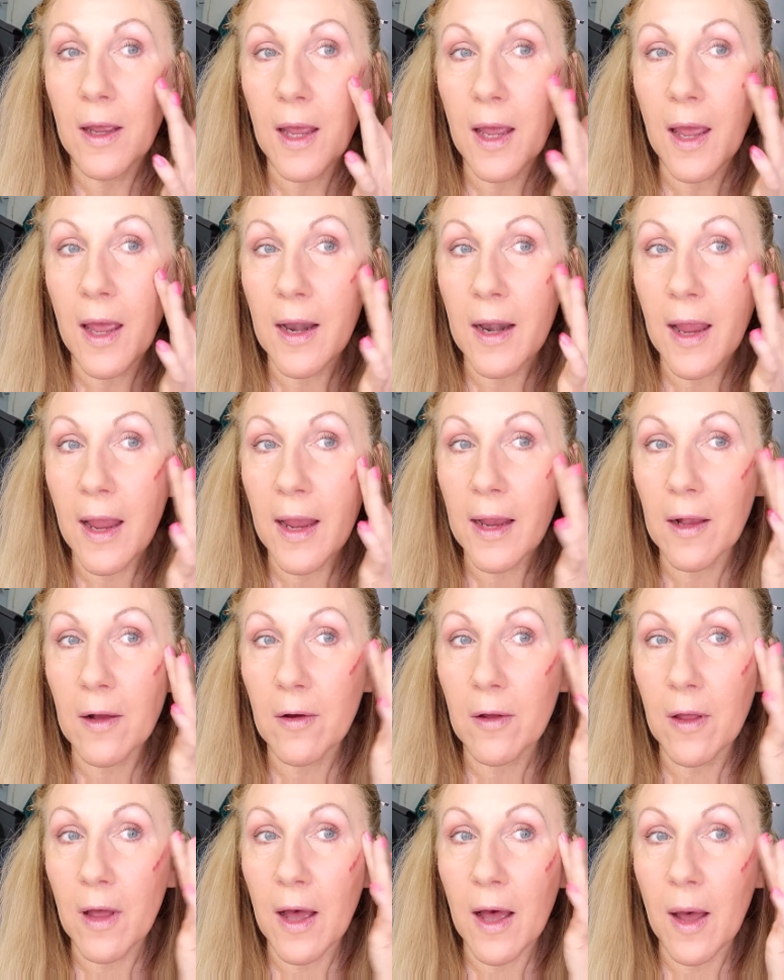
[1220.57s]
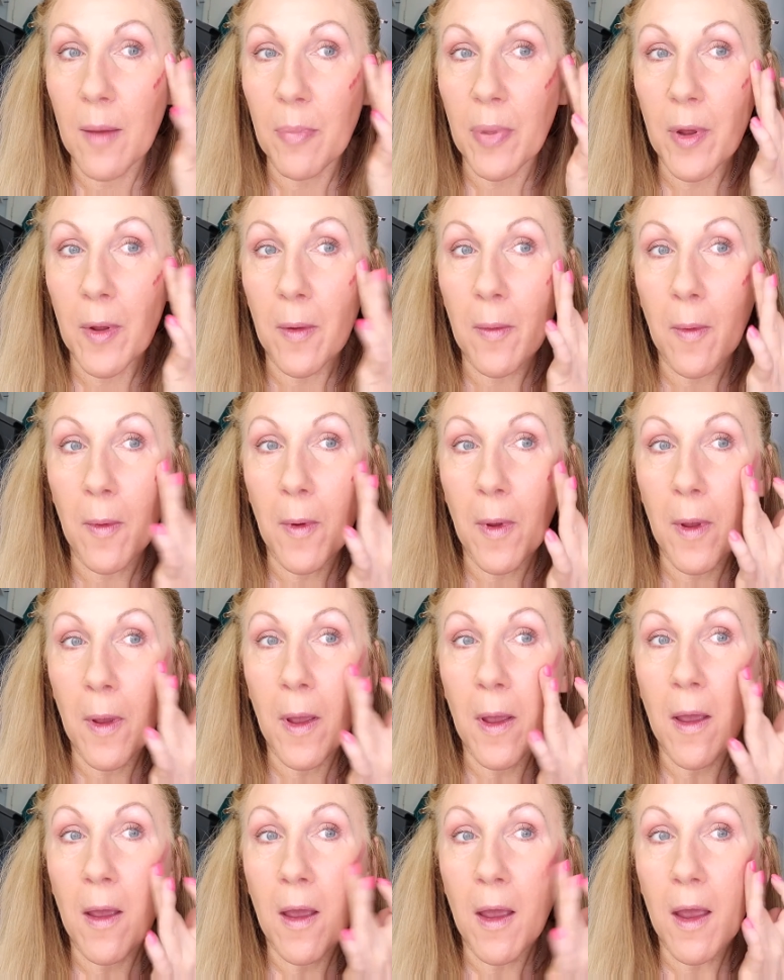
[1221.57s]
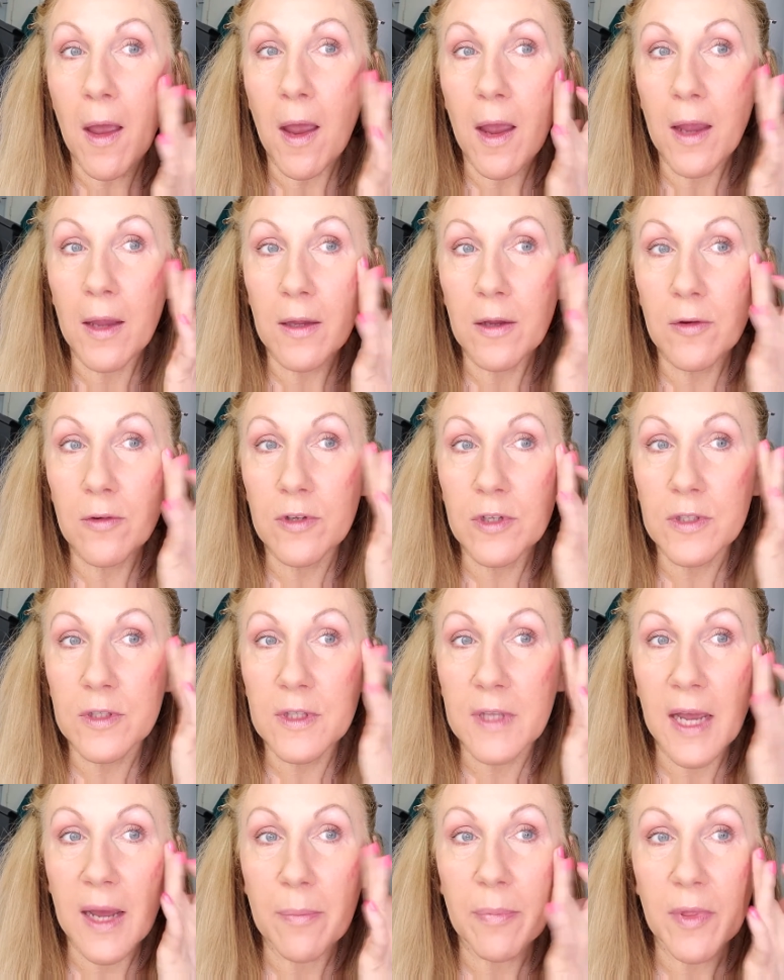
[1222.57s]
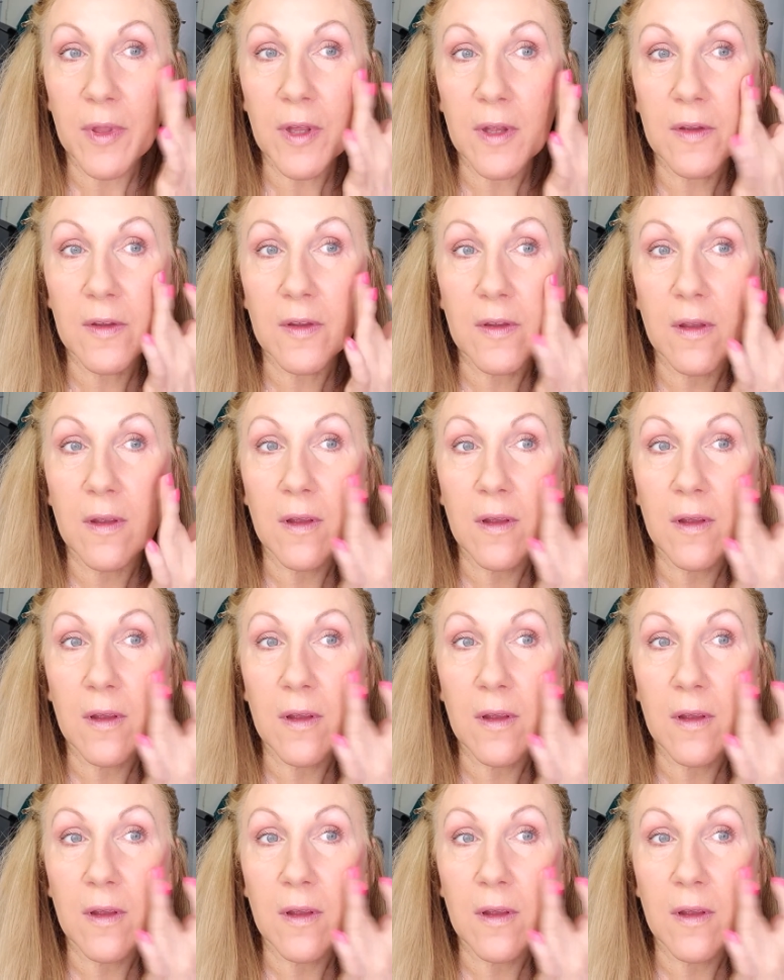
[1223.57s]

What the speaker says: and angle up. And you just tap these.